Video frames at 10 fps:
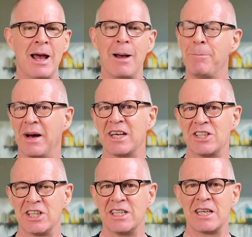
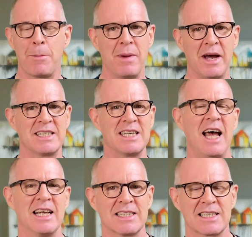manages my
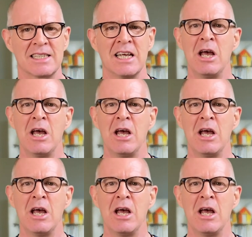tasks.